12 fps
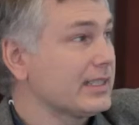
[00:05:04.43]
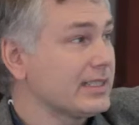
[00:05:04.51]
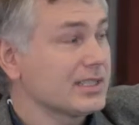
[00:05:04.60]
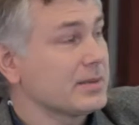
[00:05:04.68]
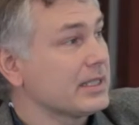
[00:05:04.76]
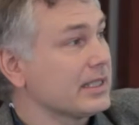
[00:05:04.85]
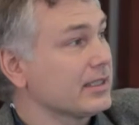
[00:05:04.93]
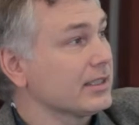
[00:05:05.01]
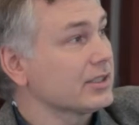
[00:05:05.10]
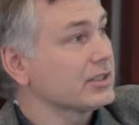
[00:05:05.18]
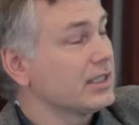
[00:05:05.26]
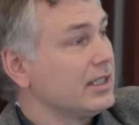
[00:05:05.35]
didn't speak
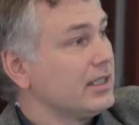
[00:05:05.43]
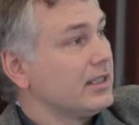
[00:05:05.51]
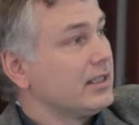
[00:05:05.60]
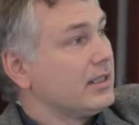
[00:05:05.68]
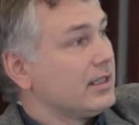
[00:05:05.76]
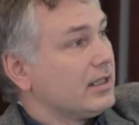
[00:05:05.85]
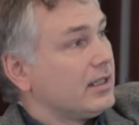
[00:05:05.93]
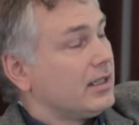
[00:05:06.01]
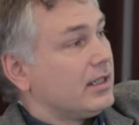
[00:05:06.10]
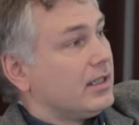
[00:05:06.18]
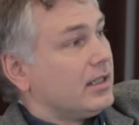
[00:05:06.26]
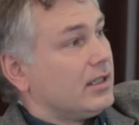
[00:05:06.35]
English,
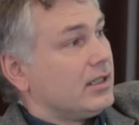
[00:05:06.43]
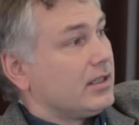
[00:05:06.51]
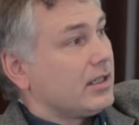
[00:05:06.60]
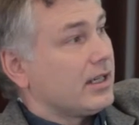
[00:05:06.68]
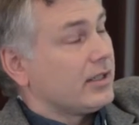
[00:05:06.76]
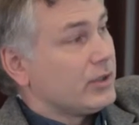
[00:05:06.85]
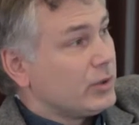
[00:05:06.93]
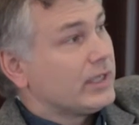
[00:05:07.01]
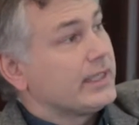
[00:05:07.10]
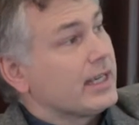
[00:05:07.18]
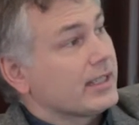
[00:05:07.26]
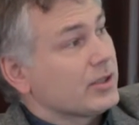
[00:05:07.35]

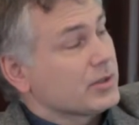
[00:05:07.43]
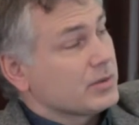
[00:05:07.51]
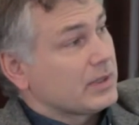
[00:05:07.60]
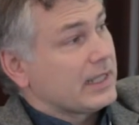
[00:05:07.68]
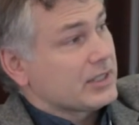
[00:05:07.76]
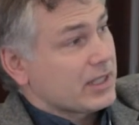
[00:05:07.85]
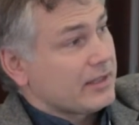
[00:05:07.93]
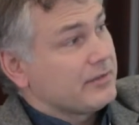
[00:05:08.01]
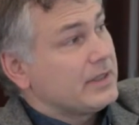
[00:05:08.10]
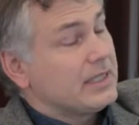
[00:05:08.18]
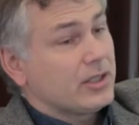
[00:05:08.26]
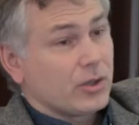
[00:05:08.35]
newly diagnosed with
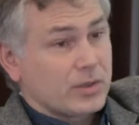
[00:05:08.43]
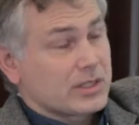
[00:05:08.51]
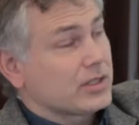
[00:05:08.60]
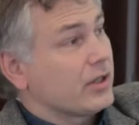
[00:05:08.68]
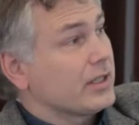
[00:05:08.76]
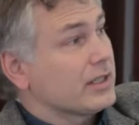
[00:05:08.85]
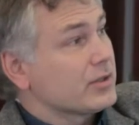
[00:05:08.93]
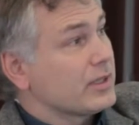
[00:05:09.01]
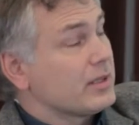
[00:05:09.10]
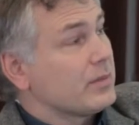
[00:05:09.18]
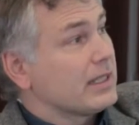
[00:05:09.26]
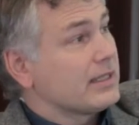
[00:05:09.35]
HIV though and starting
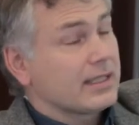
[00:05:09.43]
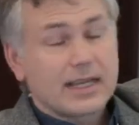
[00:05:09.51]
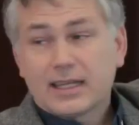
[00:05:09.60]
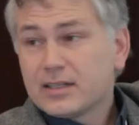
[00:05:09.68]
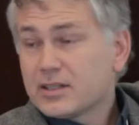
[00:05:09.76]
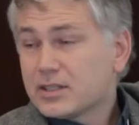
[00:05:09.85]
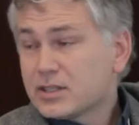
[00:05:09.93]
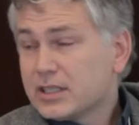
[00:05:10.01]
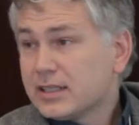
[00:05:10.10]
treatment, and